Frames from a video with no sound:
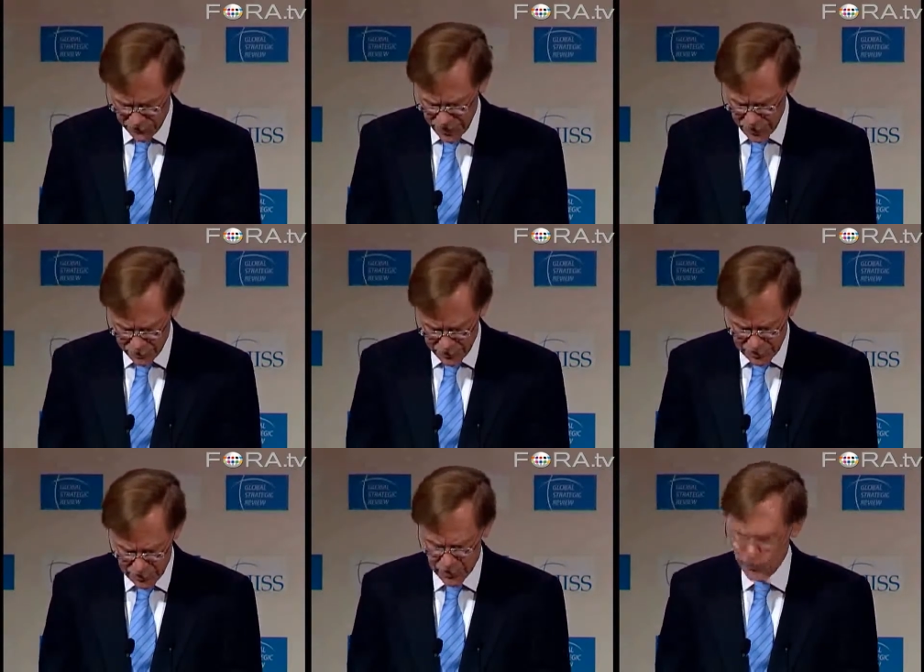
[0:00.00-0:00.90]
to fail in
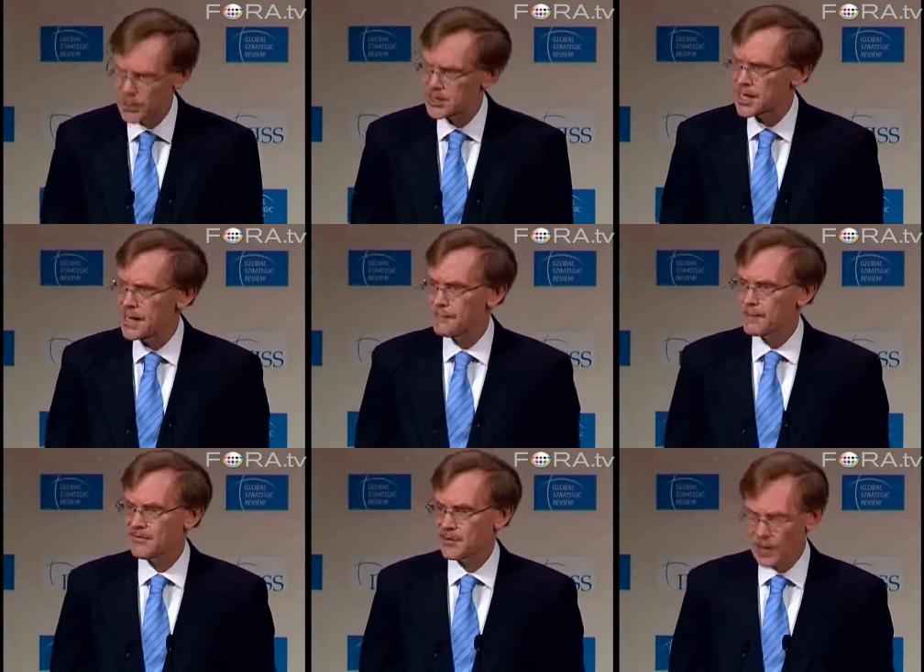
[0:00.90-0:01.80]
these countries
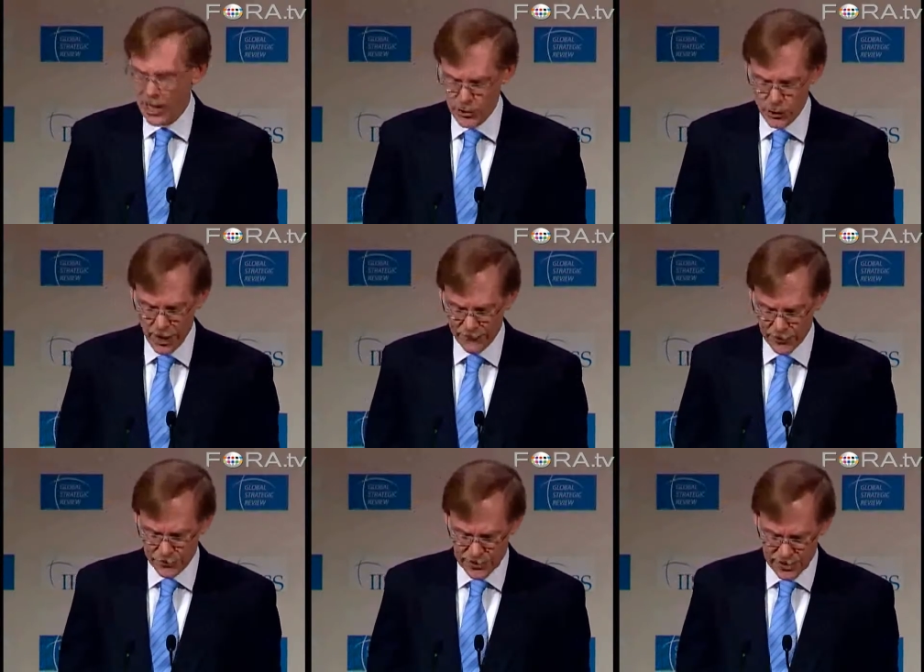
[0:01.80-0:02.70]
if the larger
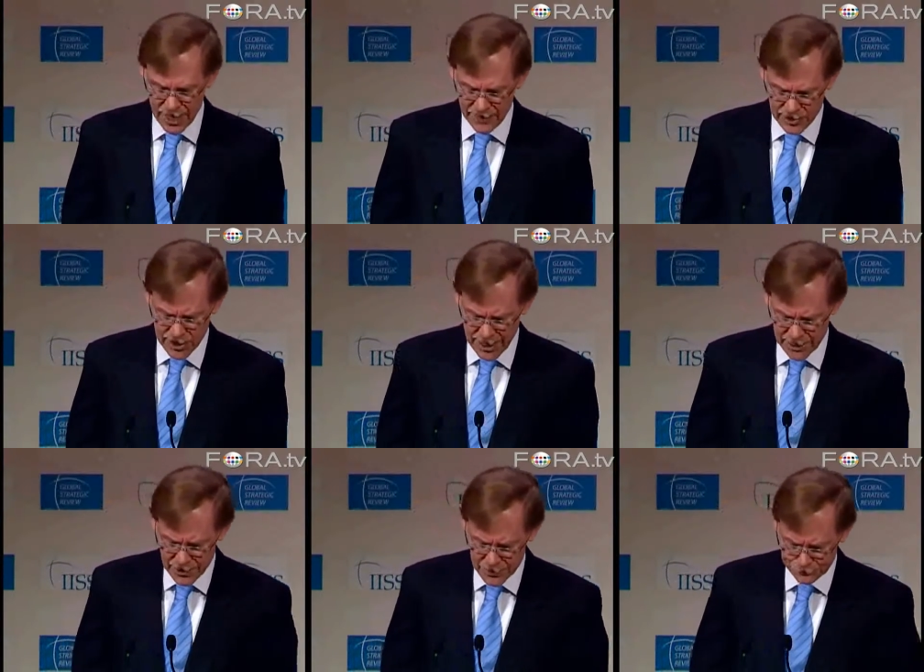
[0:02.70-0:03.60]
effort is to have a
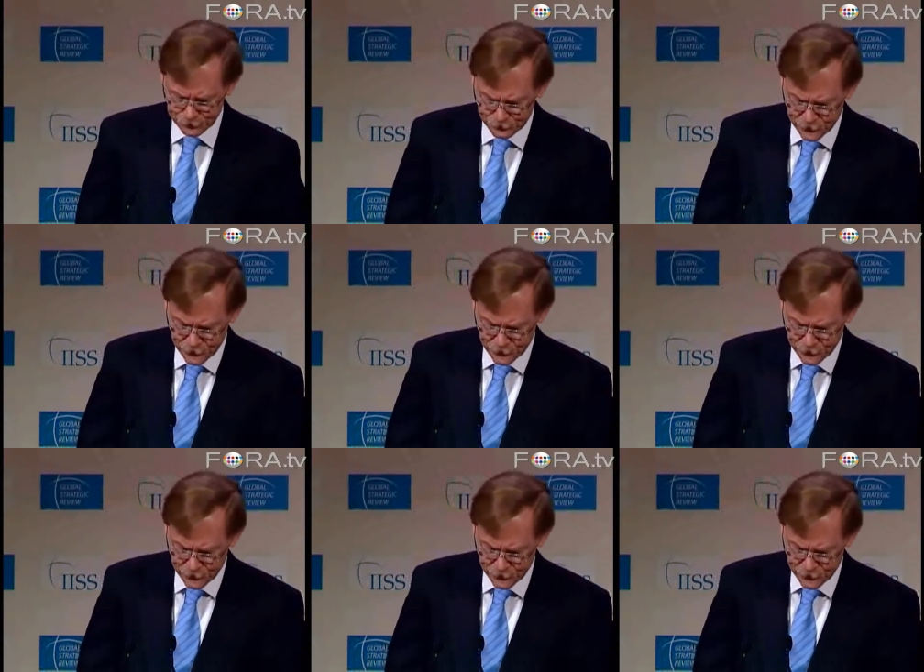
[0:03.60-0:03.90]
chance.